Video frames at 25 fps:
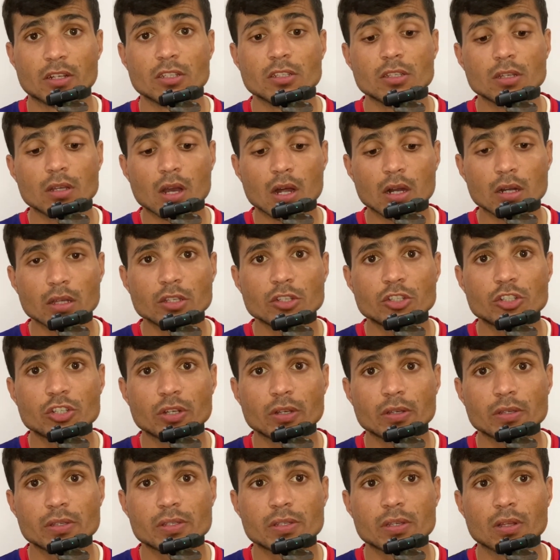You gotta
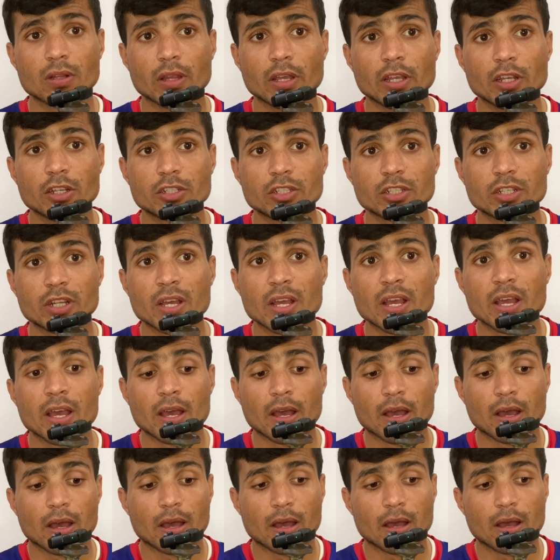just select
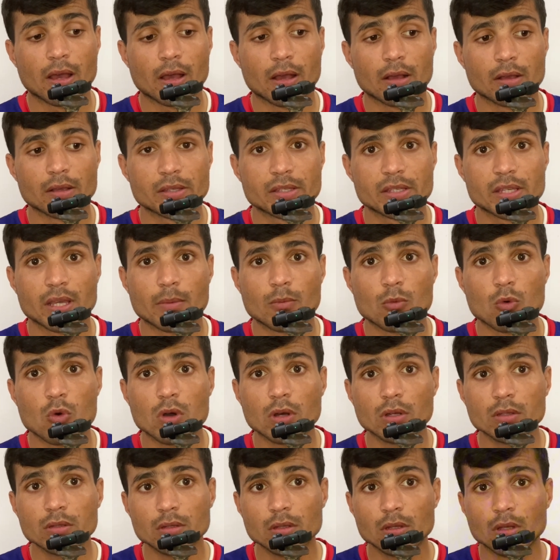
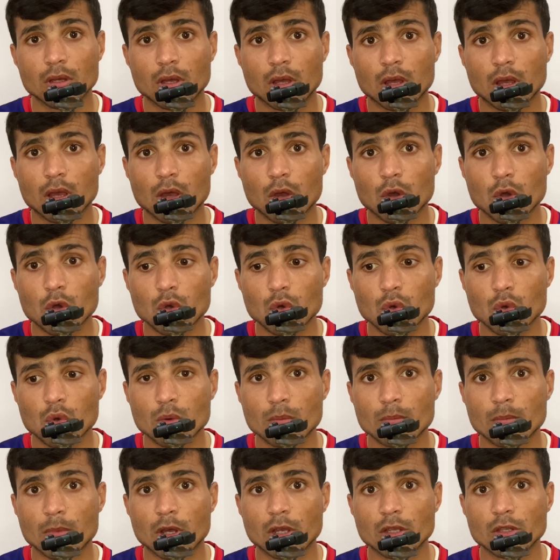someone
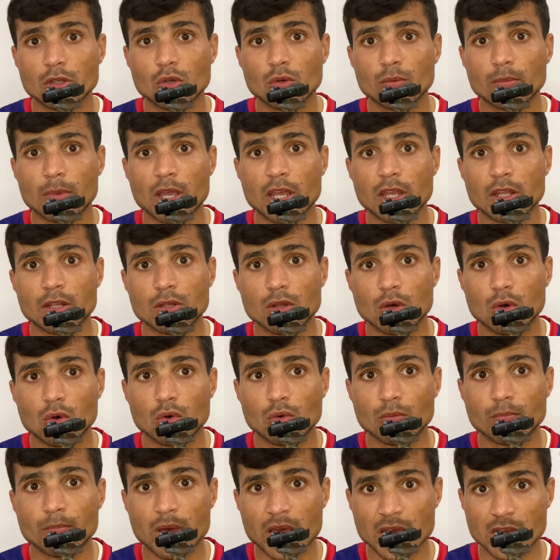whom you may
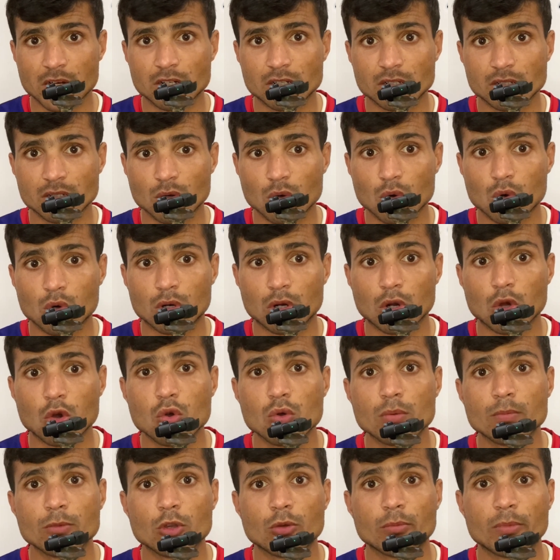know better or
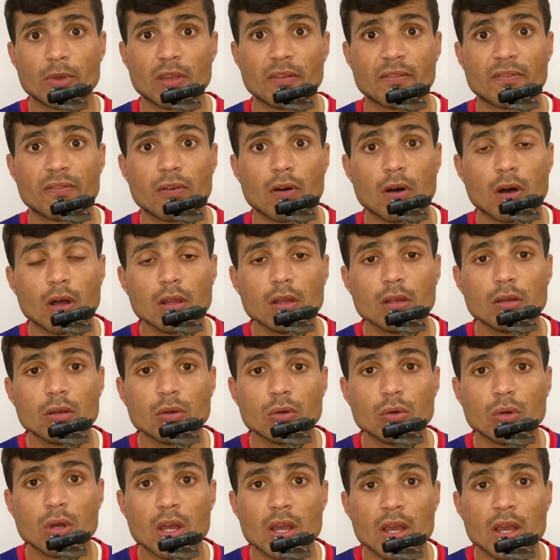whom you may
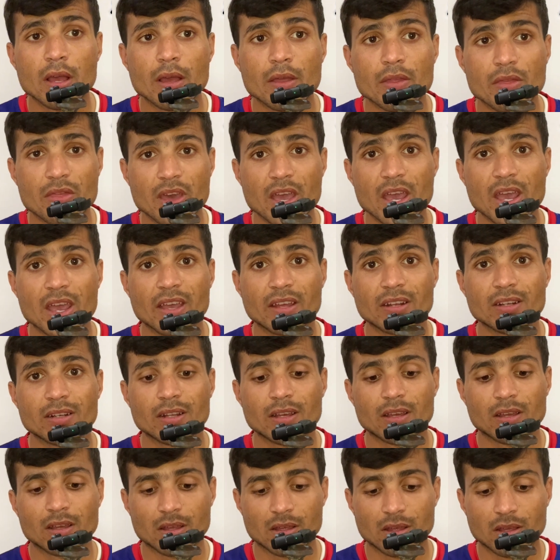follow, then
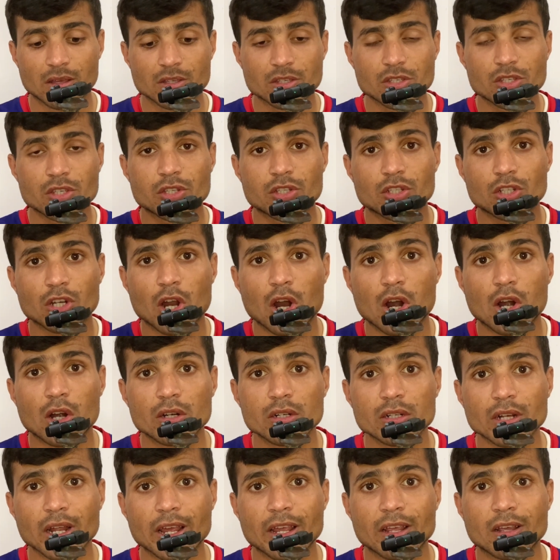
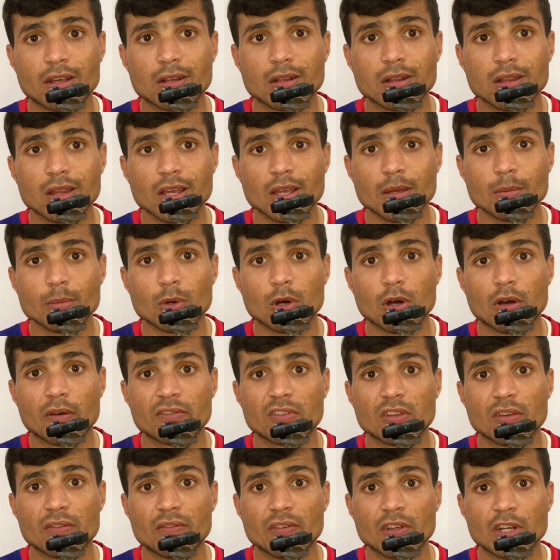start a clip of
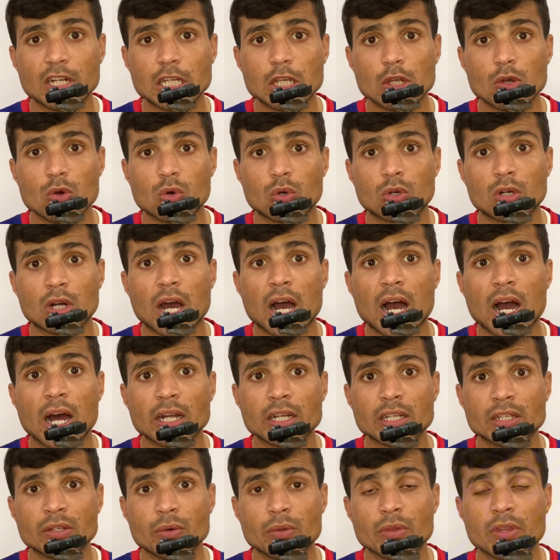the video or
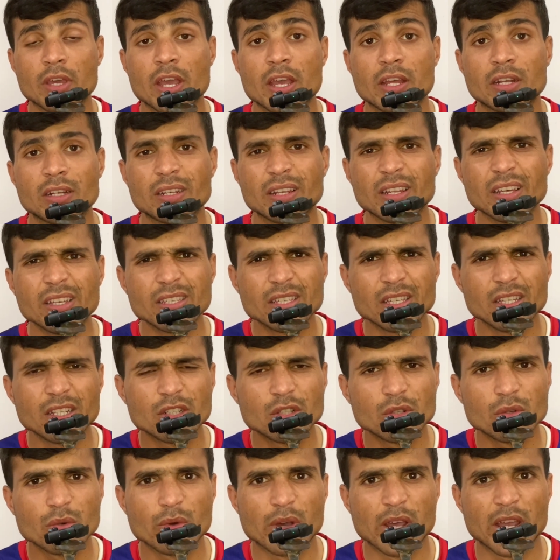audio, then listen
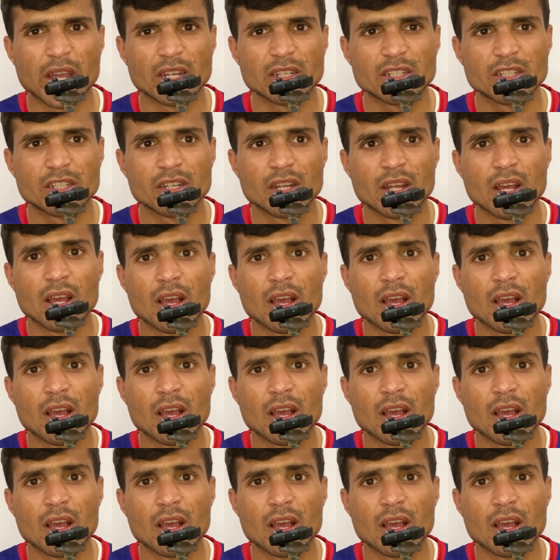to it.